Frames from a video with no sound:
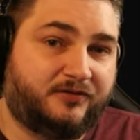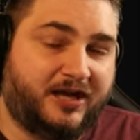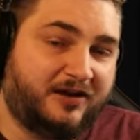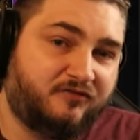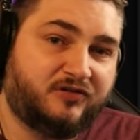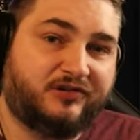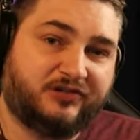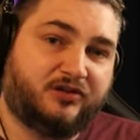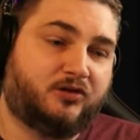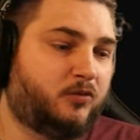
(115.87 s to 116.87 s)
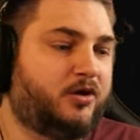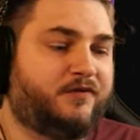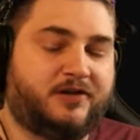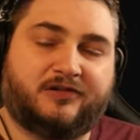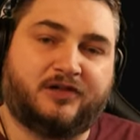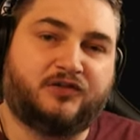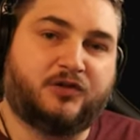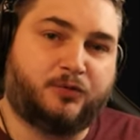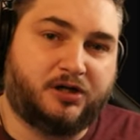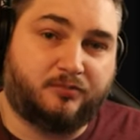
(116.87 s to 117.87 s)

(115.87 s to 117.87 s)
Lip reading: Every single one of these things that we are